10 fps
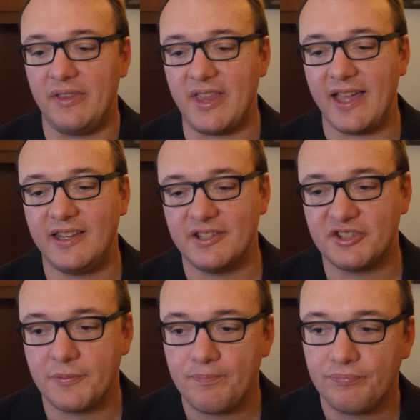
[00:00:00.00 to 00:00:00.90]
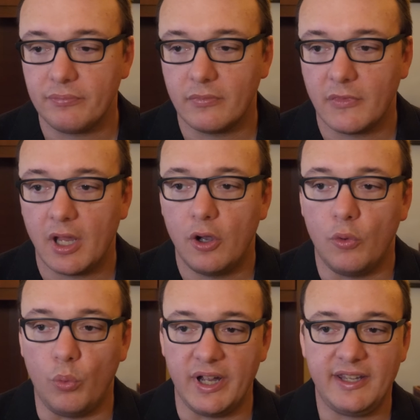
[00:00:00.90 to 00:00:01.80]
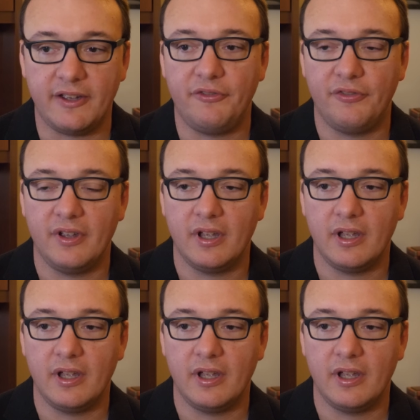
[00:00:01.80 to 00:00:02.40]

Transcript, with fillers: and that is what if